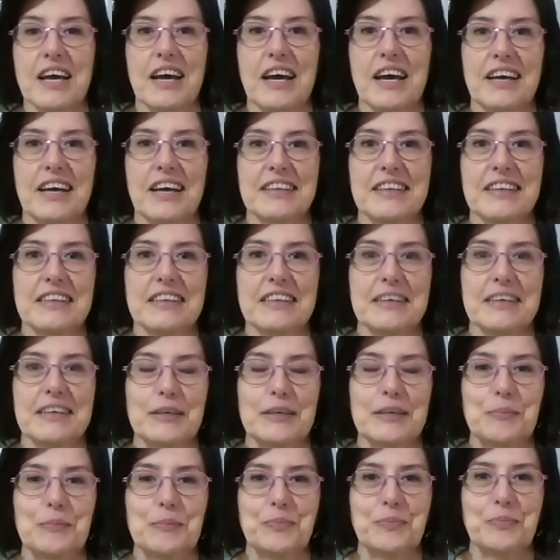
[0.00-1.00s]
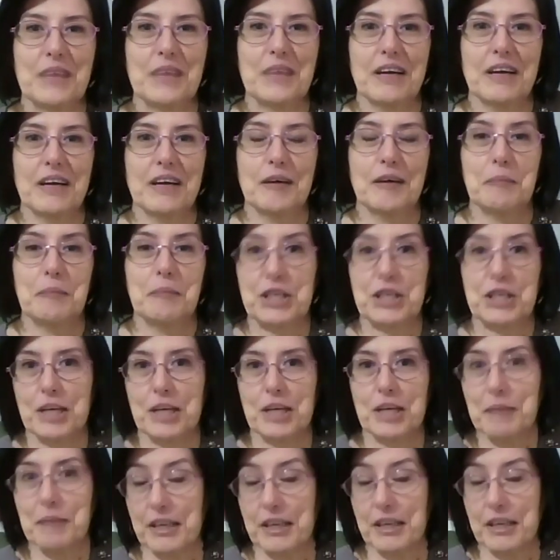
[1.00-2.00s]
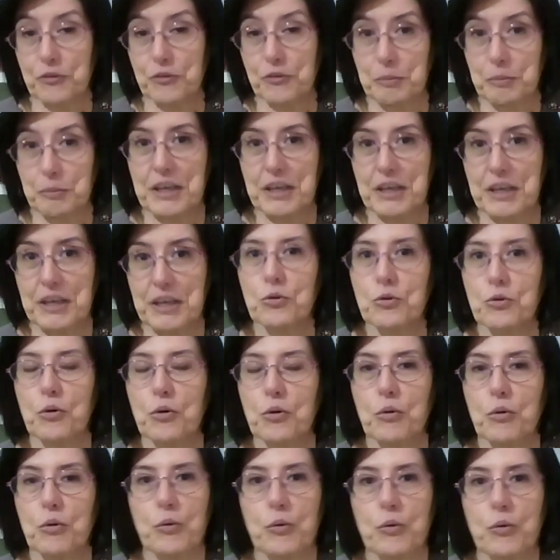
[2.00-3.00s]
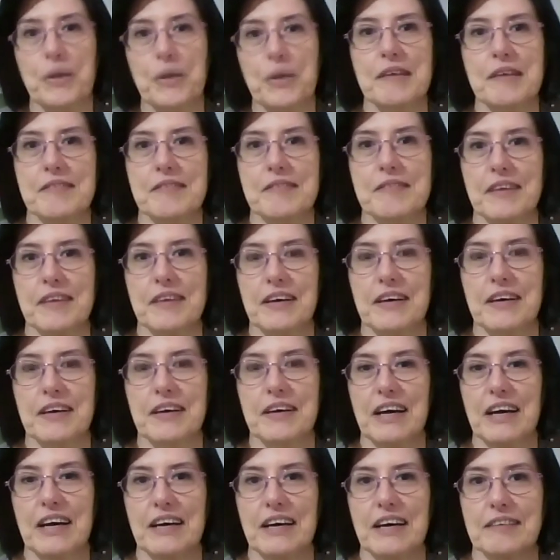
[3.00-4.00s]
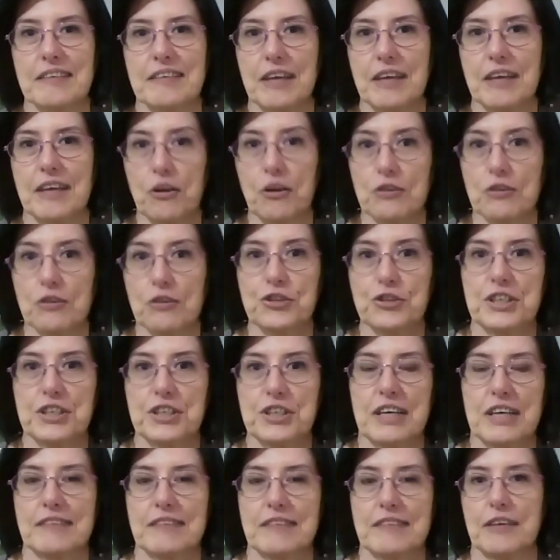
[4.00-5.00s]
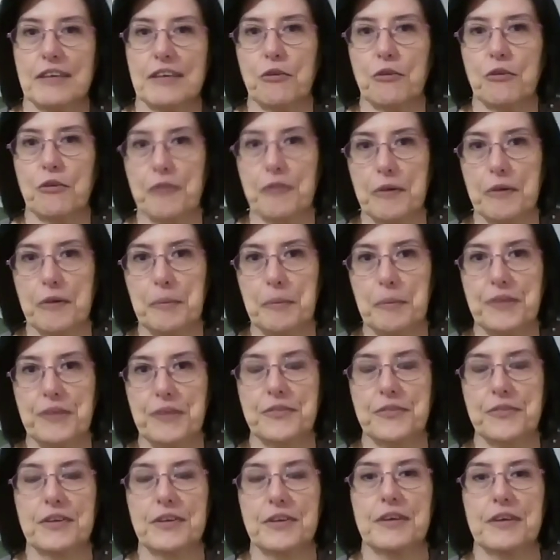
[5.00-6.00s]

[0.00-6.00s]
And Marcella Maria Spirito, who is a psychology and psychotherapist